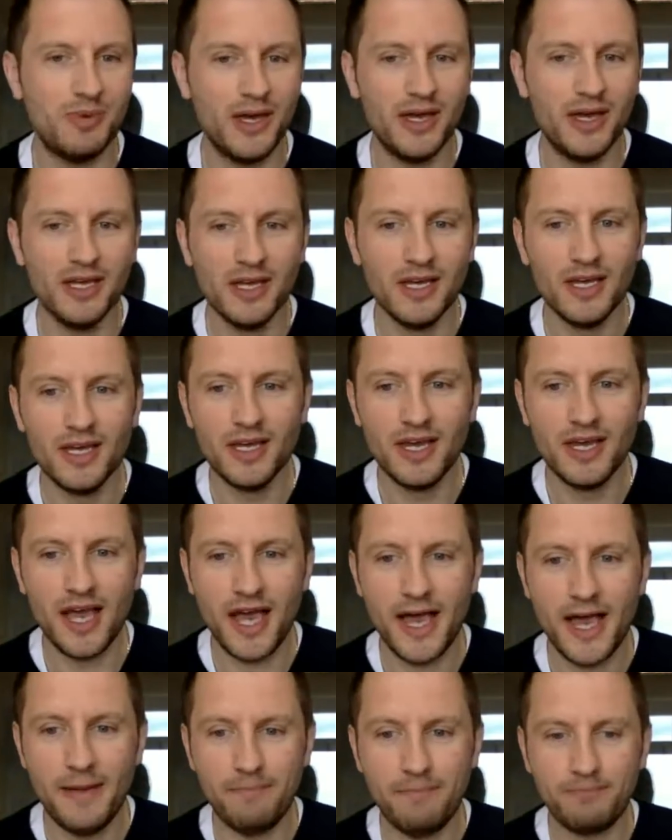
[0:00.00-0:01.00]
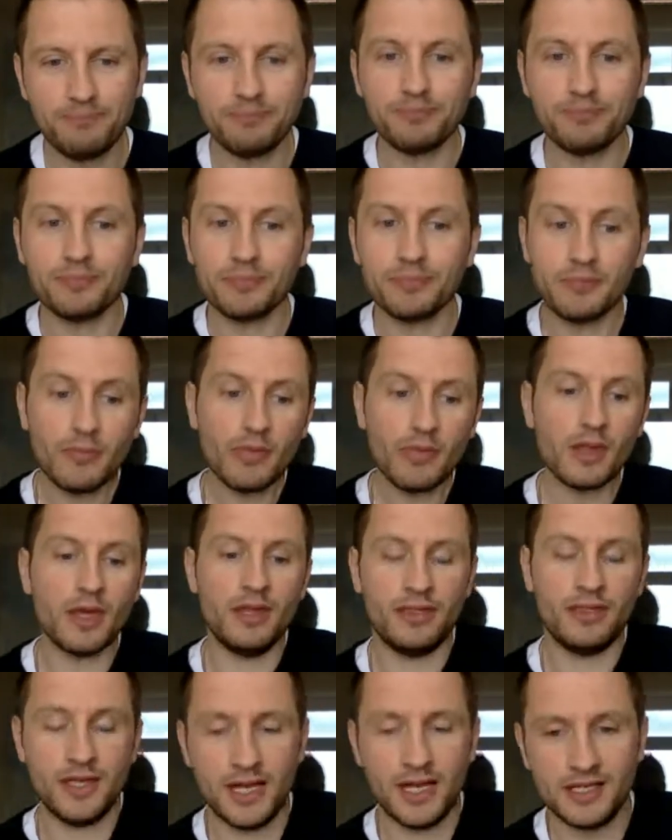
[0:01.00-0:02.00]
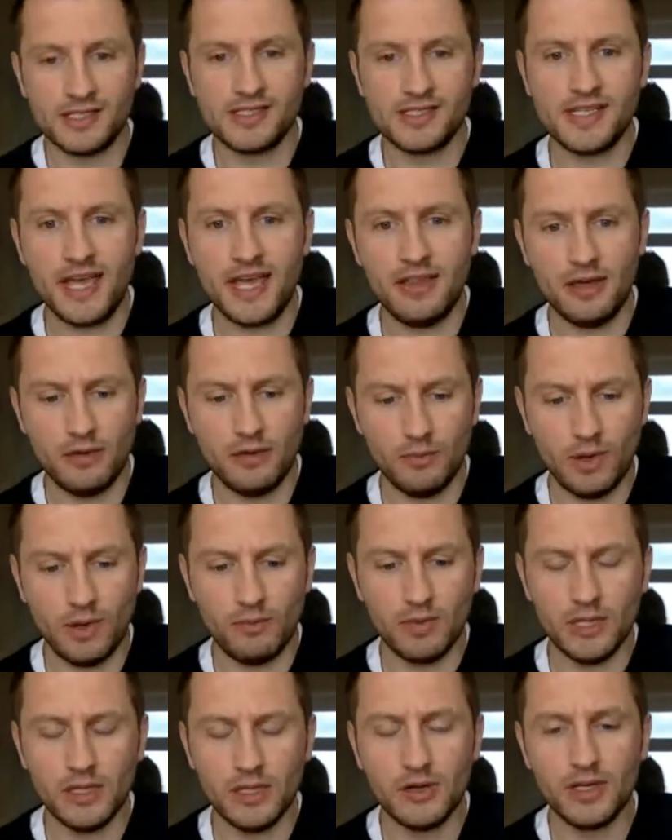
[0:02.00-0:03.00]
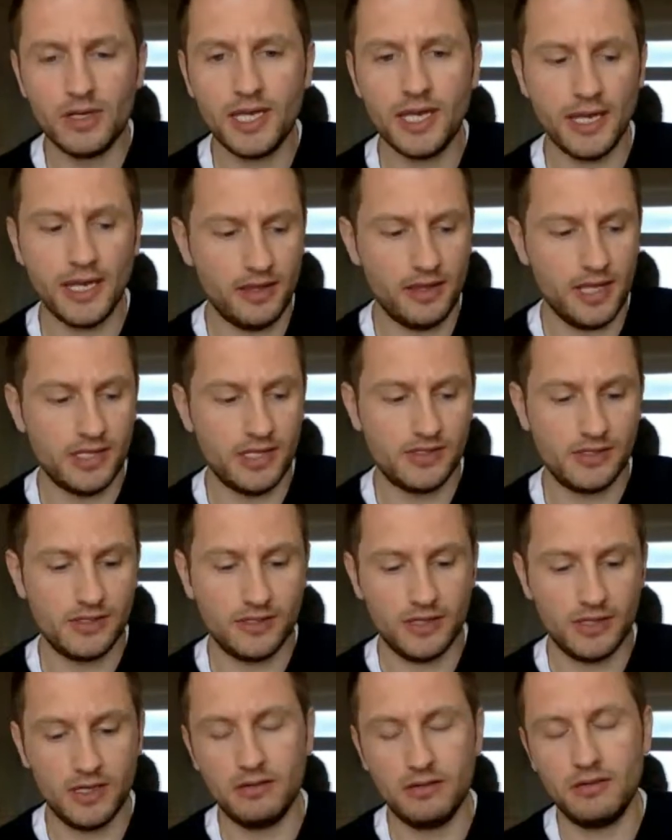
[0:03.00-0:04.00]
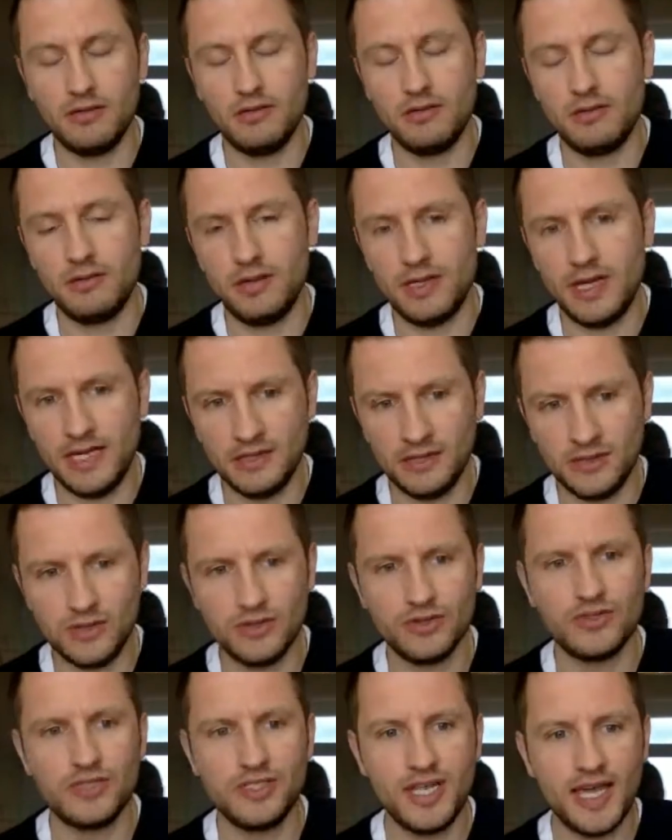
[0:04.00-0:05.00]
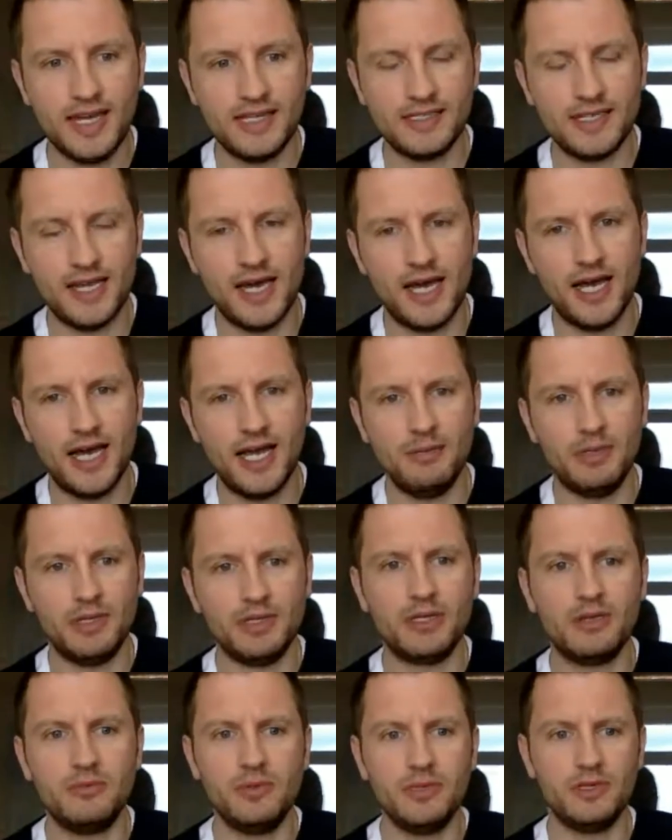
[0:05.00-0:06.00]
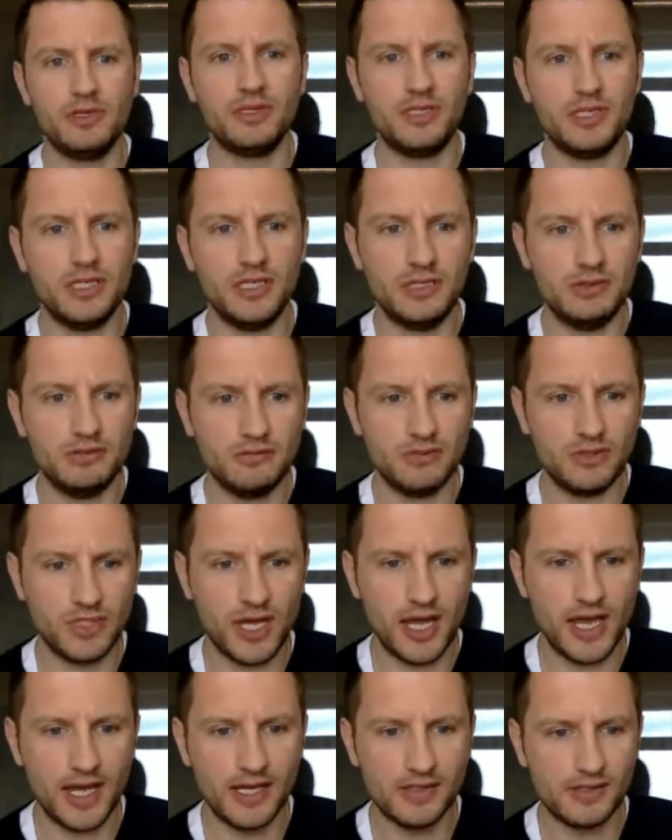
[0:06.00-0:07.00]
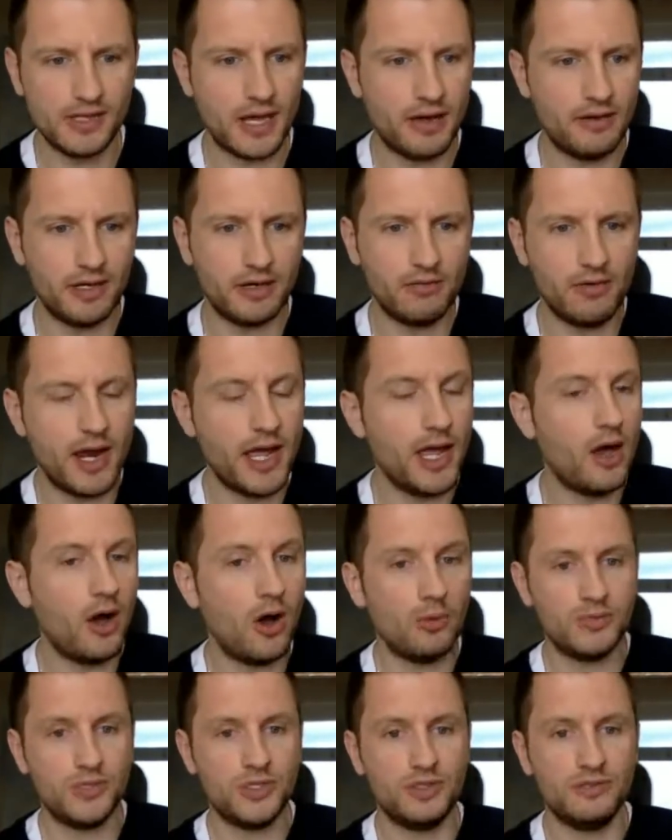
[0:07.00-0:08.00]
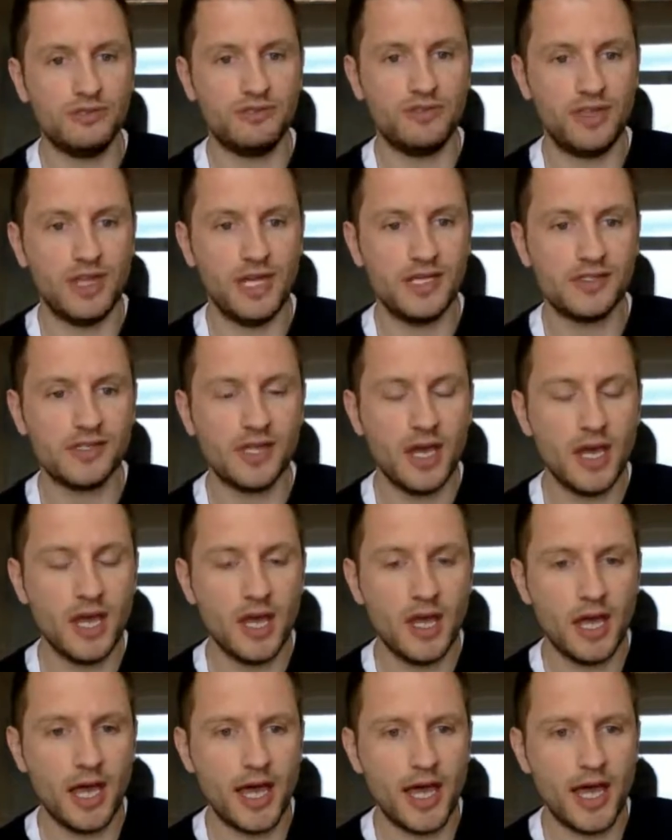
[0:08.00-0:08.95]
But um, I think, as I say, that when we're looking at this, that it does take time, and community shares are a great option for this.